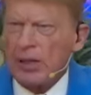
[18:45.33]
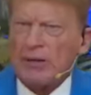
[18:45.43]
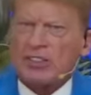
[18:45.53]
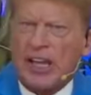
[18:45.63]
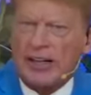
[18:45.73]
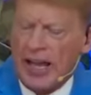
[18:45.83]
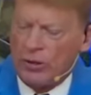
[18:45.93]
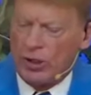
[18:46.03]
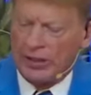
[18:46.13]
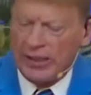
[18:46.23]
Well, let me say
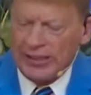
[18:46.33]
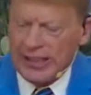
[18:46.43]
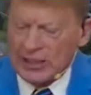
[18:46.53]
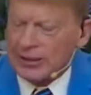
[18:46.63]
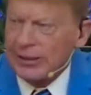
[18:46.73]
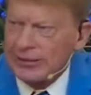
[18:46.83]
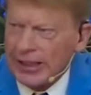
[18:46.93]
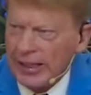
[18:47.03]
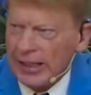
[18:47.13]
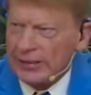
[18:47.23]
another one.
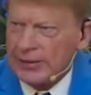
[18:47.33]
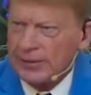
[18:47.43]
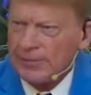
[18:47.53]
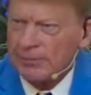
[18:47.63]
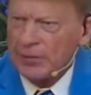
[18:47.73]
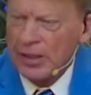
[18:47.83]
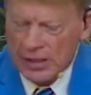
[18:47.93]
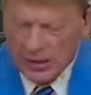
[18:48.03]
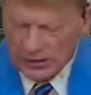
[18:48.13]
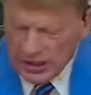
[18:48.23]
Discontent.
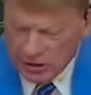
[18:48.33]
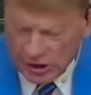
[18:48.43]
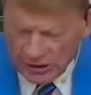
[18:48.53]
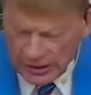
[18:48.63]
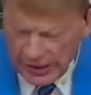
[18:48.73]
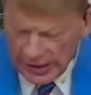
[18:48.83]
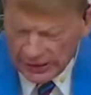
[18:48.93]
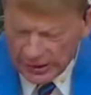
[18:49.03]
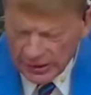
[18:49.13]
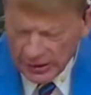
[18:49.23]
Discontent.
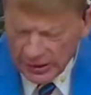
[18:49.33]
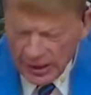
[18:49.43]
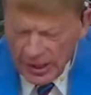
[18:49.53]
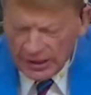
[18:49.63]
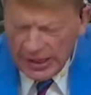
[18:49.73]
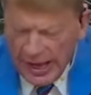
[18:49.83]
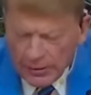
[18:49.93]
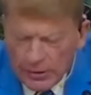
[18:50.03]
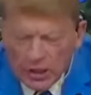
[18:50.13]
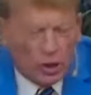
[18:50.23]

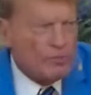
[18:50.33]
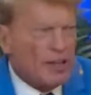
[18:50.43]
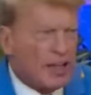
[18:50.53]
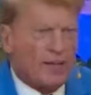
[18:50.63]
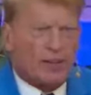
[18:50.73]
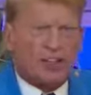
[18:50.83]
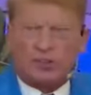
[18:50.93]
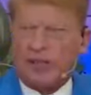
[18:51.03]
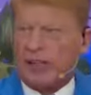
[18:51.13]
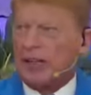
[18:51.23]
Now, you be careful.
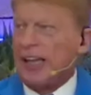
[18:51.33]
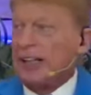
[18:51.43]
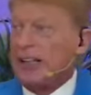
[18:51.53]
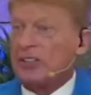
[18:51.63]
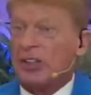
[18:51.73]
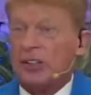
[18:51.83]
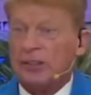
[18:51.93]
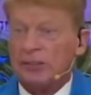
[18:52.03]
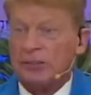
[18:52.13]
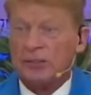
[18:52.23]
Listen to me, ladies,
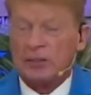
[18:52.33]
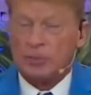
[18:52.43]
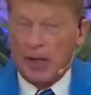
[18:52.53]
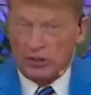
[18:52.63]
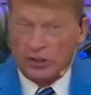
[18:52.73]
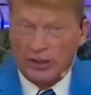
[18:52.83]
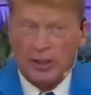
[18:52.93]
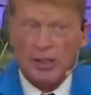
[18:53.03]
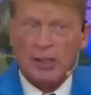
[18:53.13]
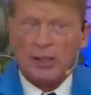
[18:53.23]
especially
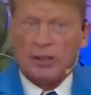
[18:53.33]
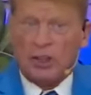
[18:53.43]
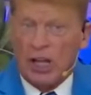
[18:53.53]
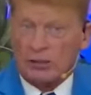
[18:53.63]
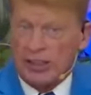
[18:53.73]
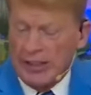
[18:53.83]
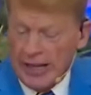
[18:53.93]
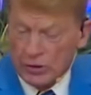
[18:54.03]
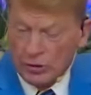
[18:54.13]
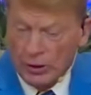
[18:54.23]
young
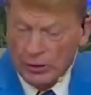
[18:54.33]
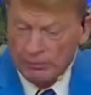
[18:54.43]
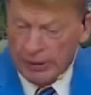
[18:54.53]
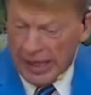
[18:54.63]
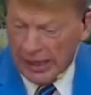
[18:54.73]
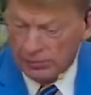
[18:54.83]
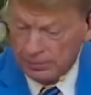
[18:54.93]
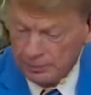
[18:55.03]
teenagers, men.